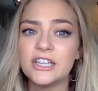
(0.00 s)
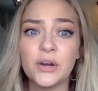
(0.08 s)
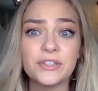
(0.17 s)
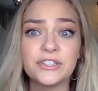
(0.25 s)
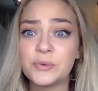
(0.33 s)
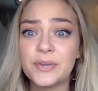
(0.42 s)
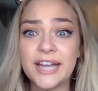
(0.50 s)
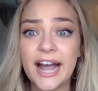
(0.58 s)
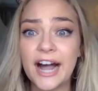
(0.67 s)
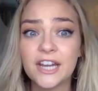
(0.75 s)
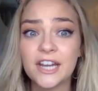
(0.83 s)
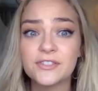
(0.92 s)
You know, it's the
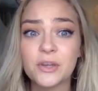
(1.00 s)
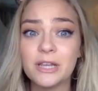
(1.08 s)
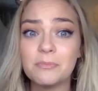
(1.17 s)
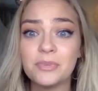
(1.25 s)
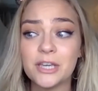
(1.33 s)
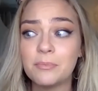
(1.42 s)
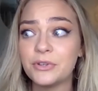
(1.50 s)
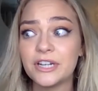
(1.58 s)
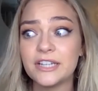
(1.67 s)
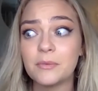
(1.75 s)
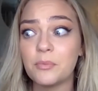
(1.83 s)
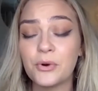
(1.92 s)
reality of so many people,
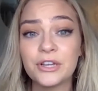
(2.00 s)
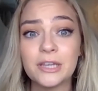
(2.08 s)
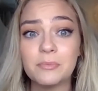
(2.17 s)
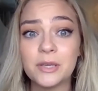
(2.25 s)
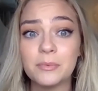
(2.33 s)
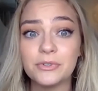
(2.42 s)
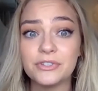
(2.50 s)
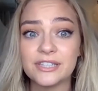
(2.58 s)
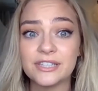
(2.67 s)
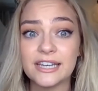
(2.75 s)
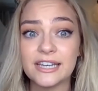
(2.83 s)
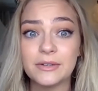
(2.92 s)
and it's important that people
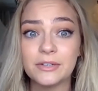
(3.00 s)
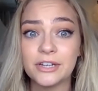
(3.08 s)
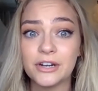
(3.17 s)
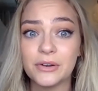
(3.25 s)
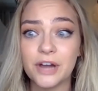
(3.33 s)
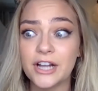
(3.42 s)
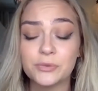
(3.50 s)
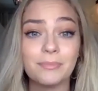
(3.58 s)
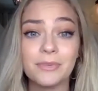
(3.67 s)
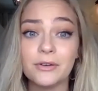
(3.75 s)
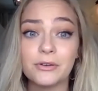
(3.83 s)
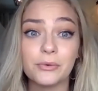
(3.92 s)
see it, you know, not
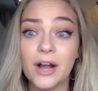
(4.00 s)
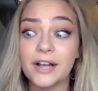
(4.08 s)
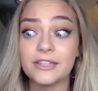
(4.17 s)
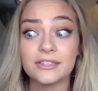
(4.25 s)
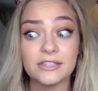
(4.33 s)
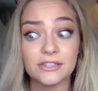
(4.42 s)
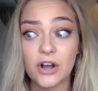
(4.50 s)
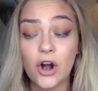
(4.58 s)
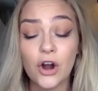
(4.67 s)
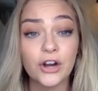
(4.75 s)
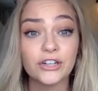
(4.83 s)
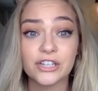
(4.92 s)
swept under the rug. This is the
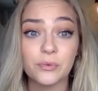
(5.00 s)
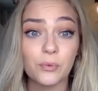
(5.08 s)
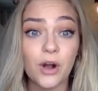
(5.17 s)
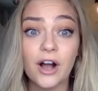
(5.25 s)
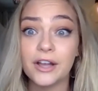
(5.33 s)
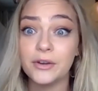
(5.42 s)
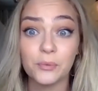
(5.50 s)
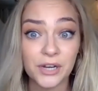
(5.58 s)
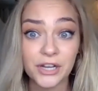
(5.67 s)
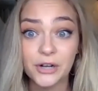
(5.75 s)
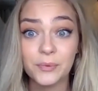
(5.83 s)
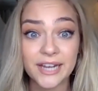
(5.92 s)
harsh and raw
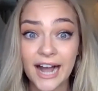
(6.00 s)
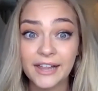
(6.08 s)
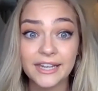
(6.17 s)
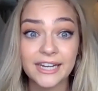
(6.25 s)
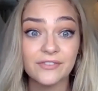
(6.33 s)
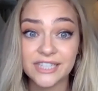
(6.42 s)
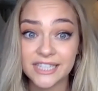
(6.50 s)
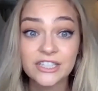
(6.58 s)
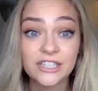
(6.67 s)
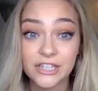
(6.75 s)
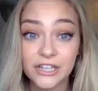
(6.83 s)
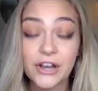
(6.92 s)
and real reality of
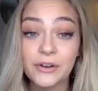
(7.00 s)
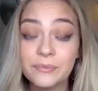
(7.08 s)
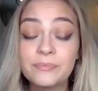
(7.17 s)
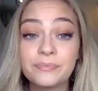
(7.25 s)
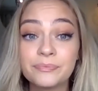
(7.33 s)
addiction, you know?